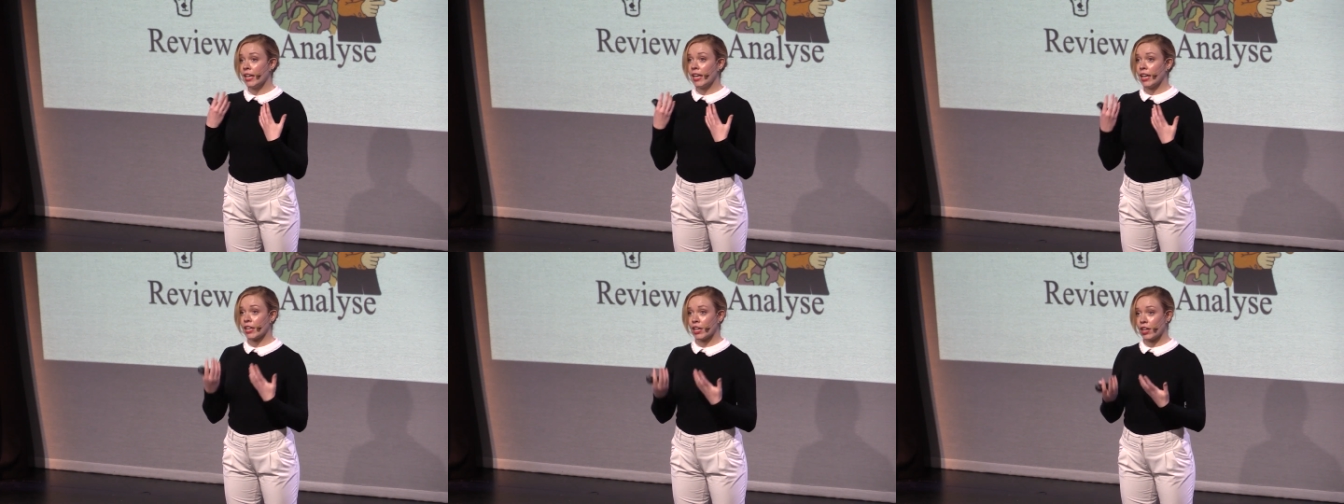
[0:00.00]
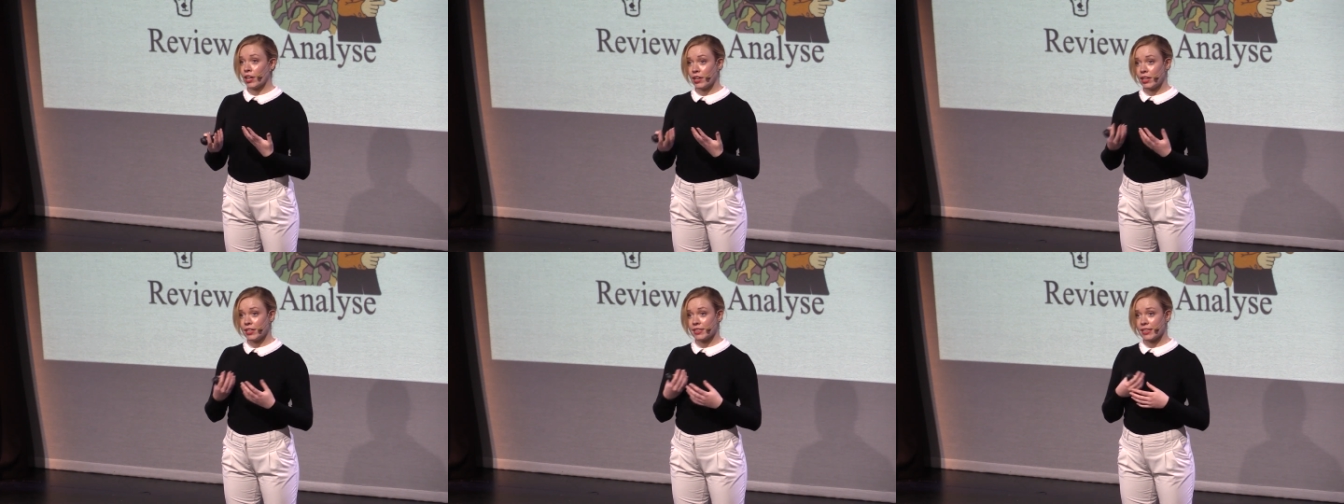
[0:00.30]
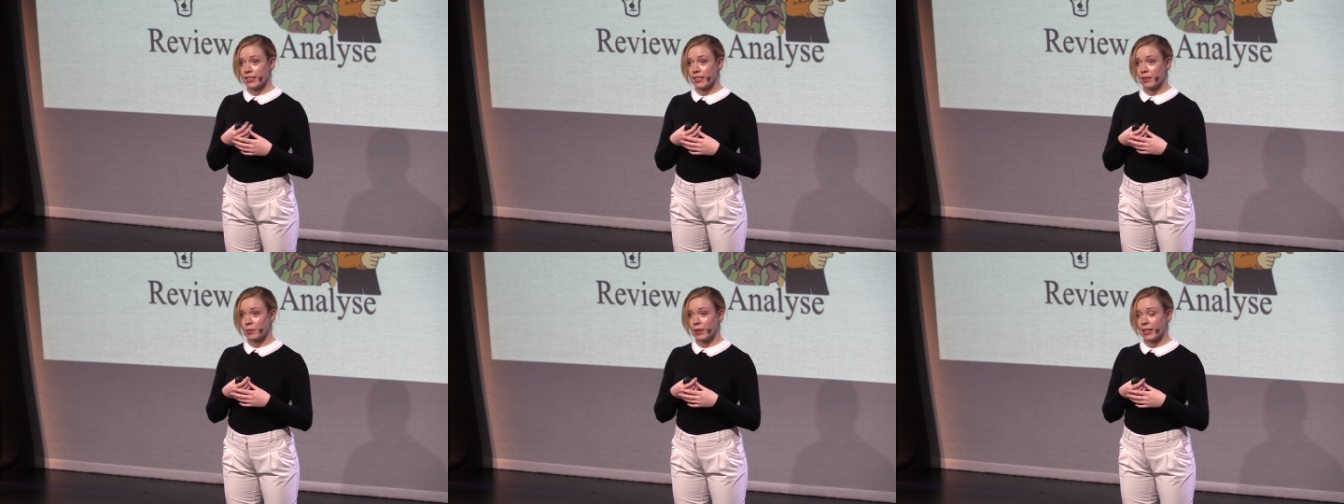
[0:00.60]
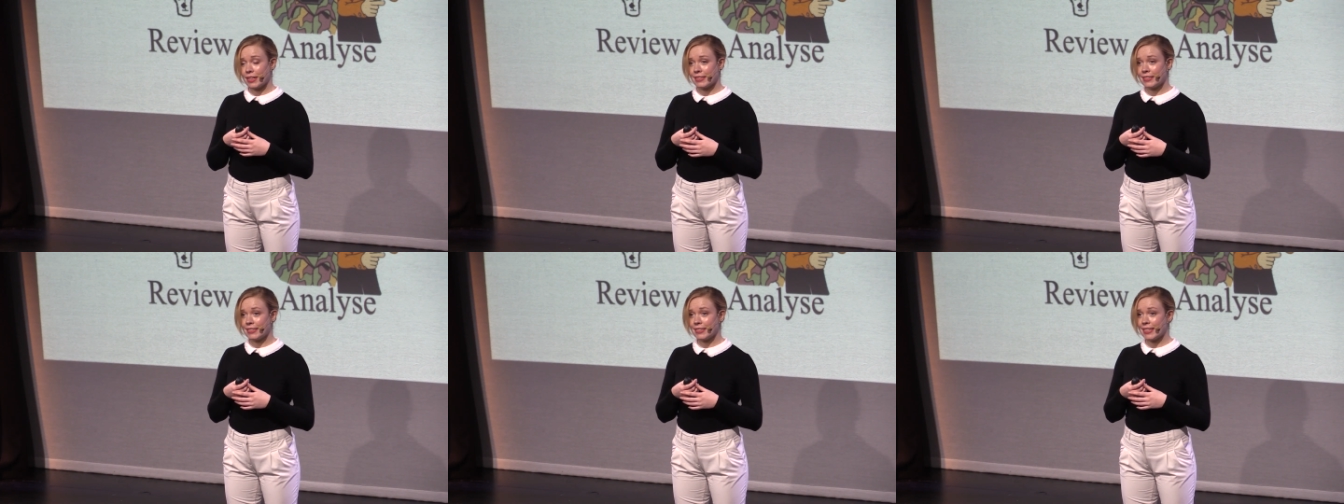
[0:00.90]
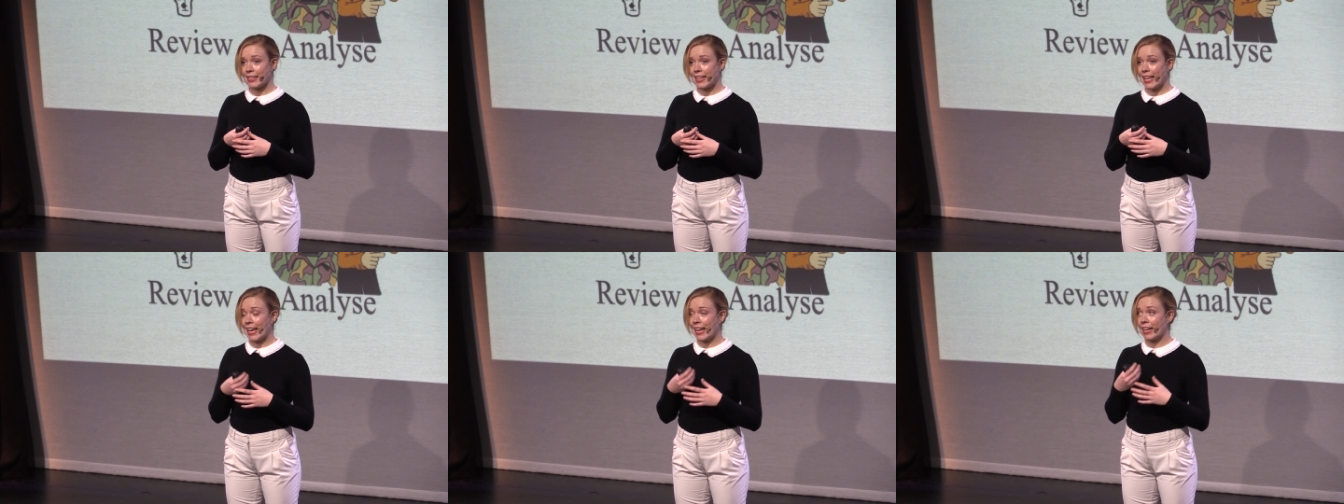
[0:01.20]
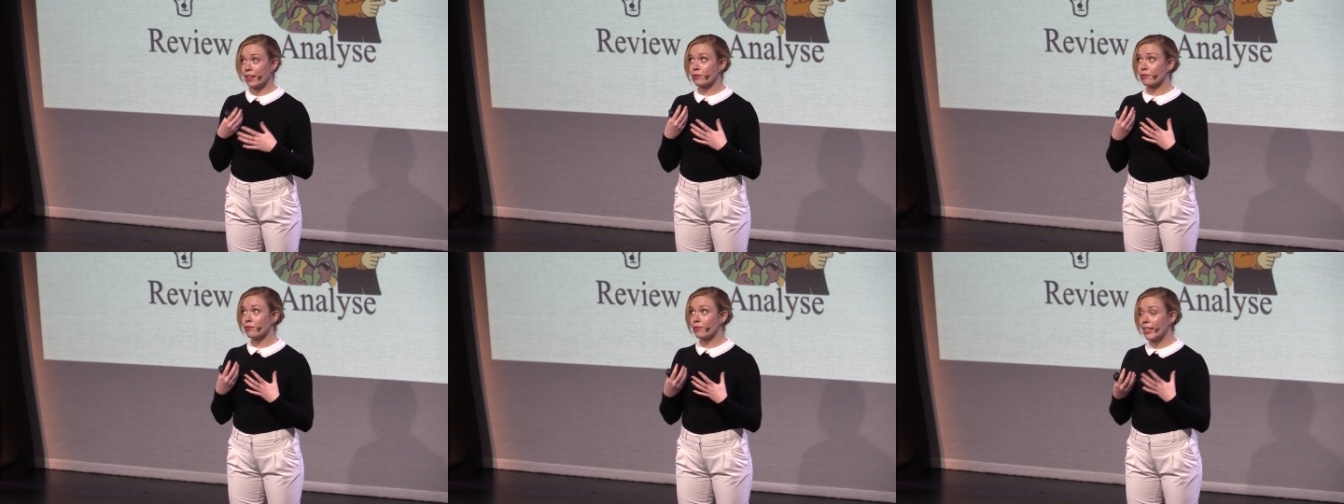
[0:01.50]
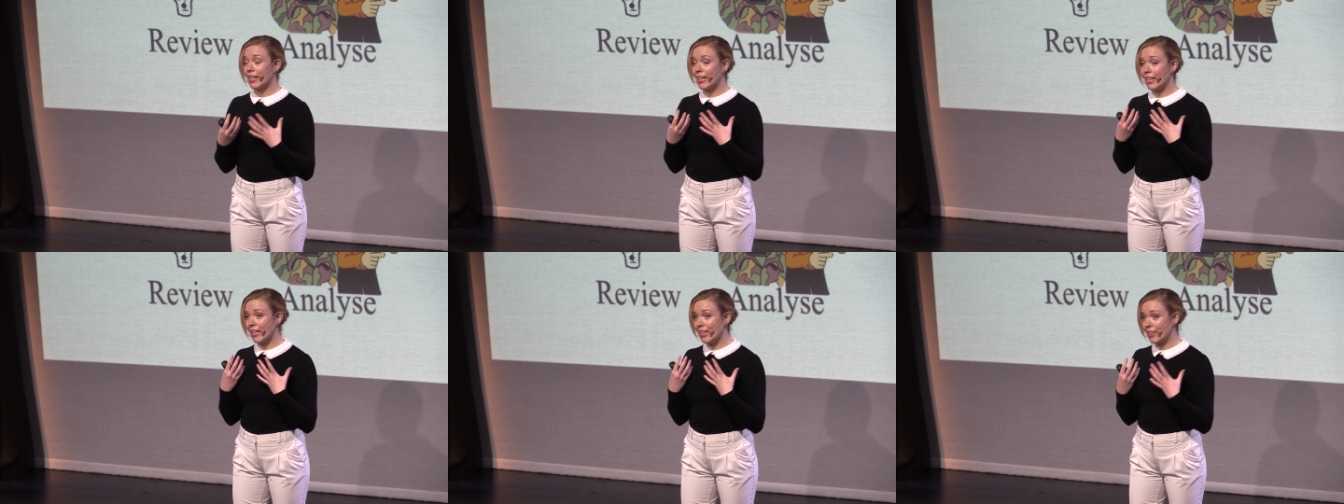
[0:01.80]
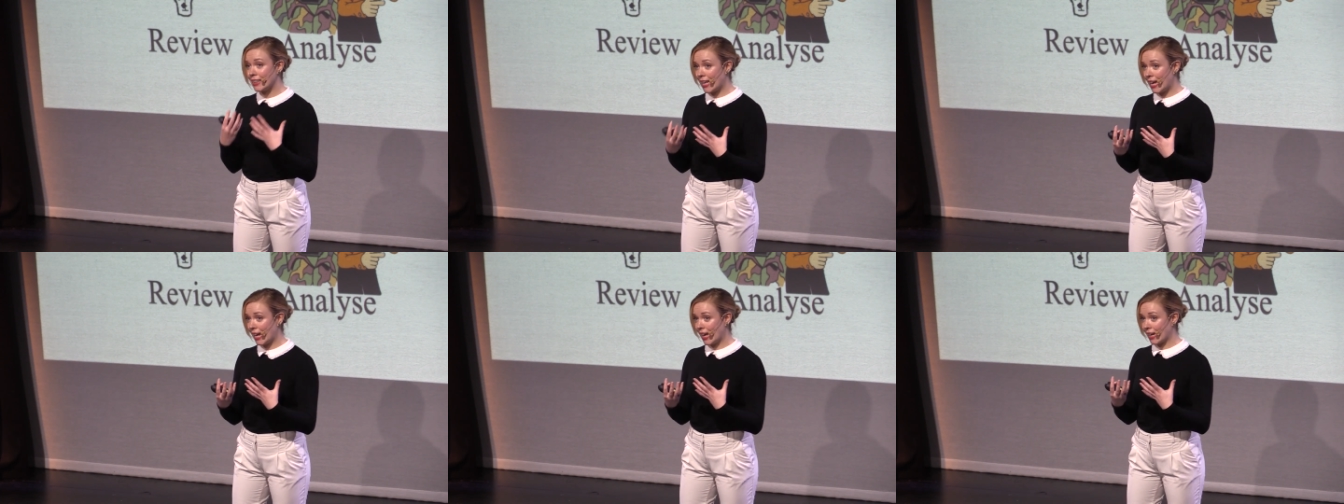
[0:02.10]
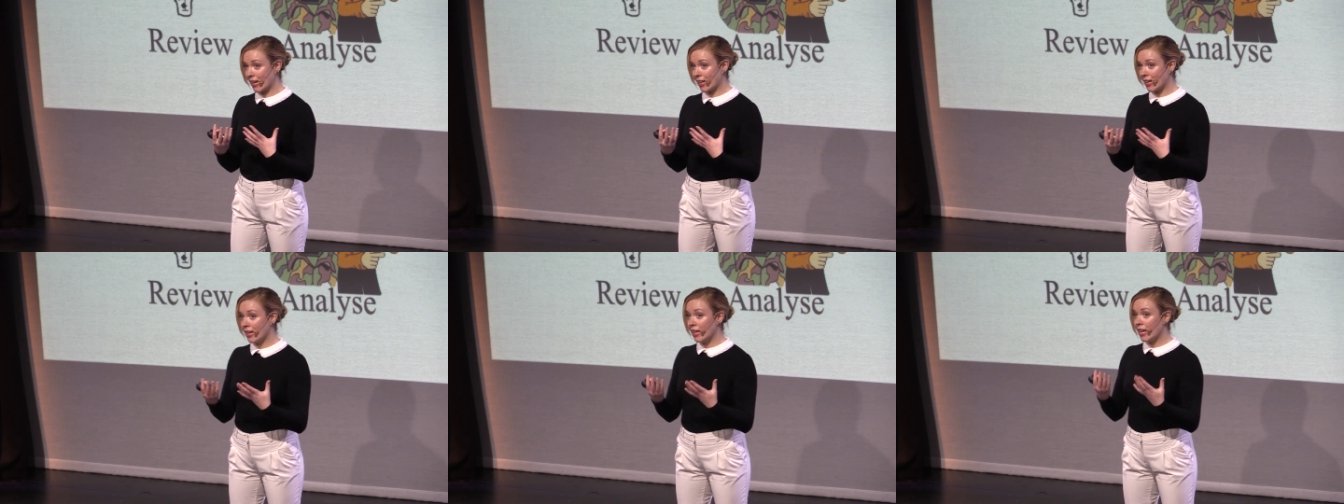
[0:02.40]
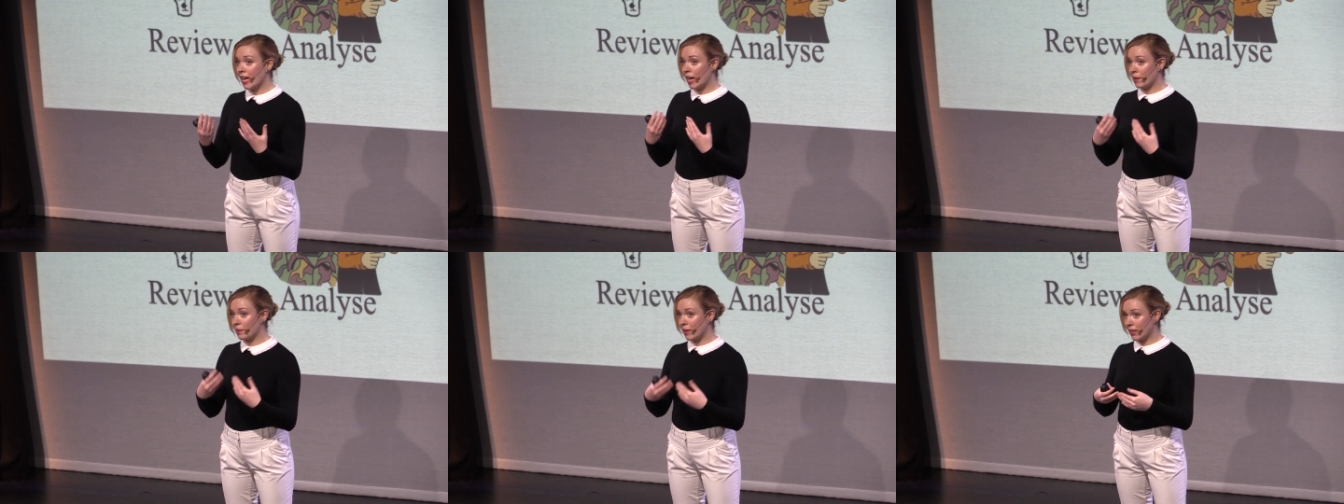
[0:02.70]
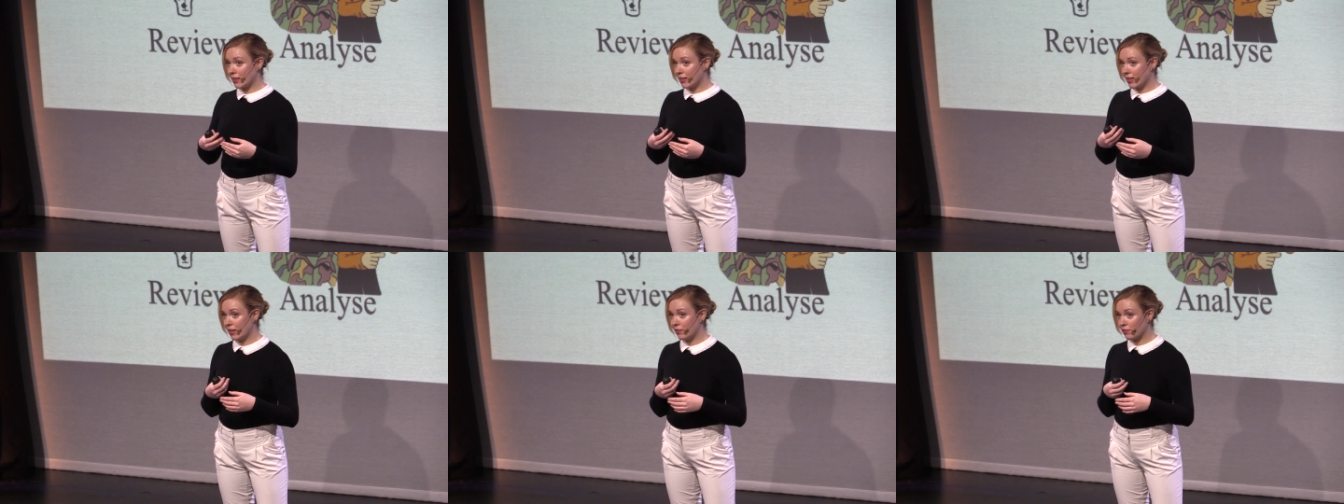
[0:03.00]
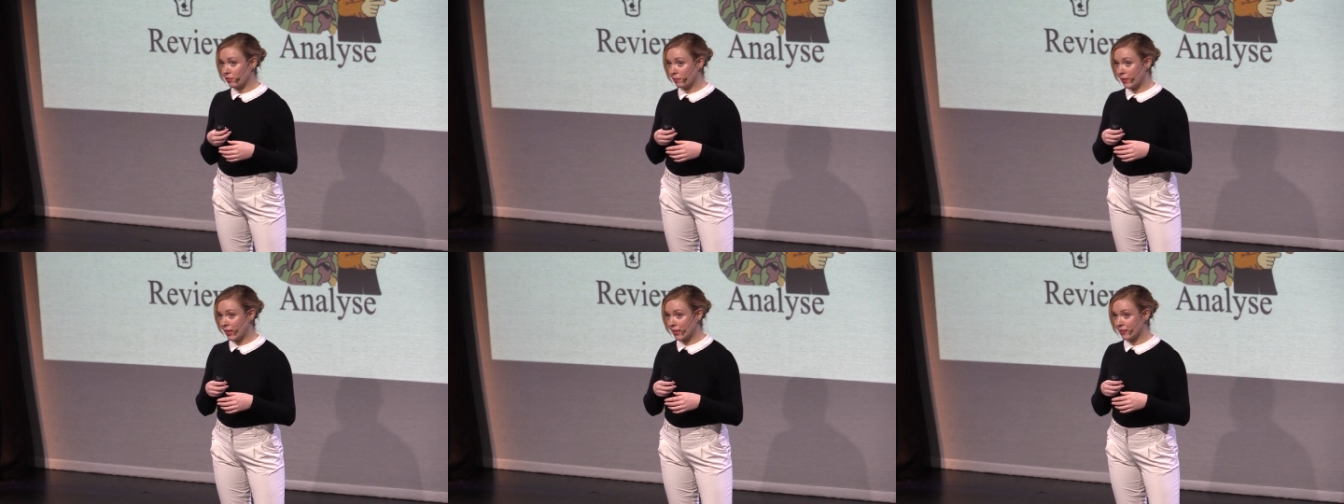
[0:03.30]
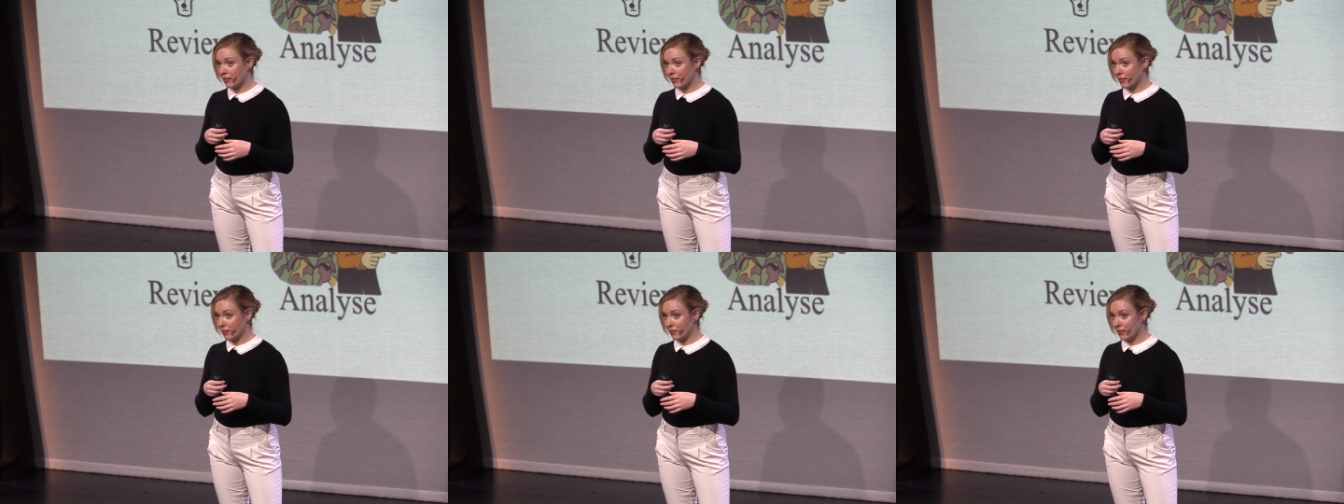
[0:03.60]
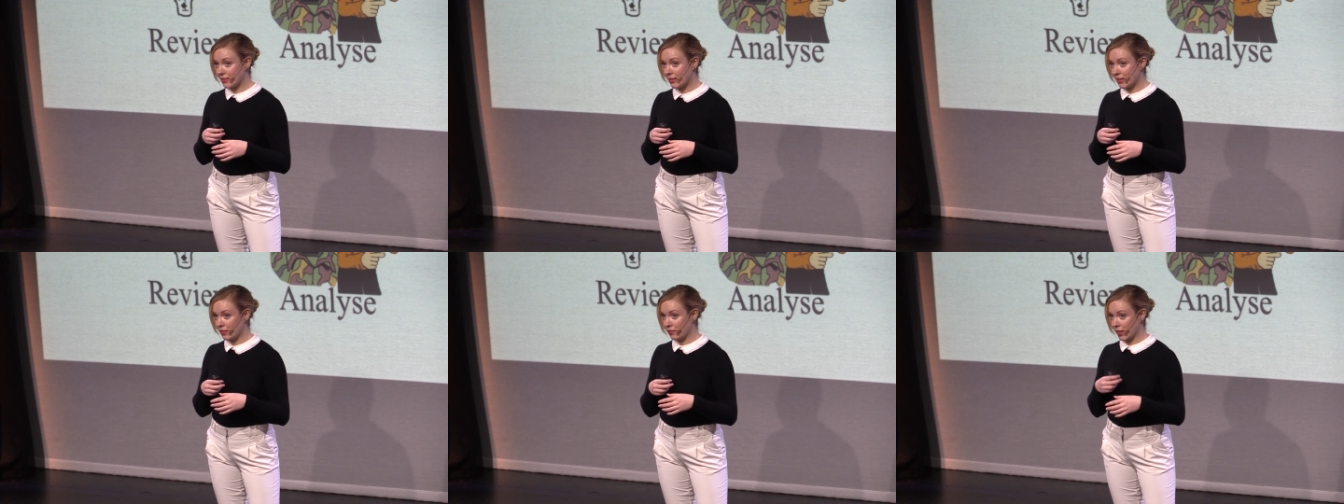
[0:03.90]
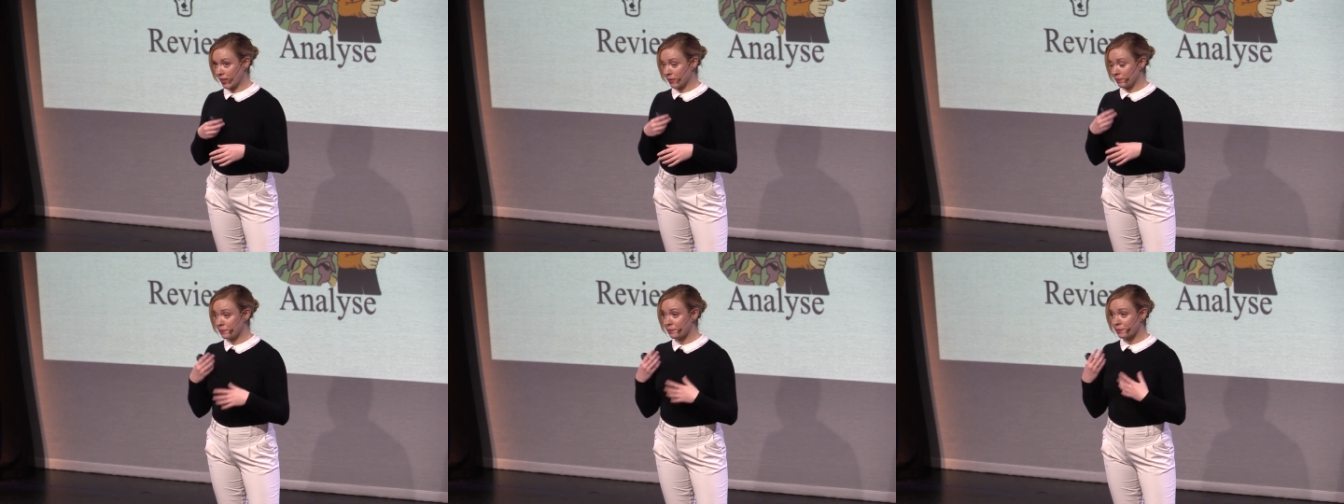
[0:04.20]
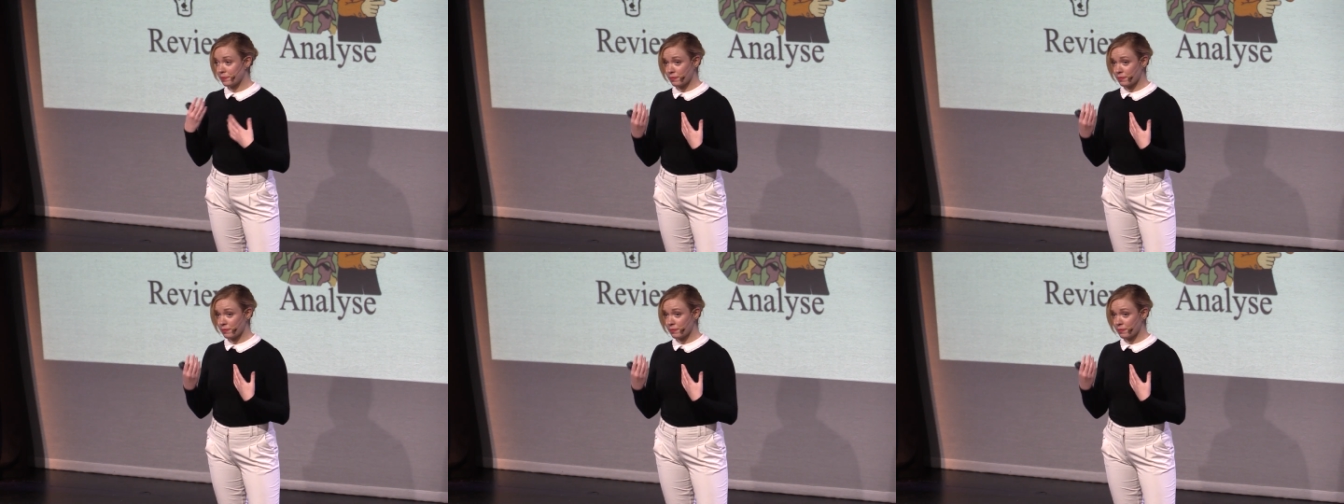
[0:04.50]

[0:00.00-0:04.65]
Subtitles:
encouraging the person to think, really think about the information they're receiving.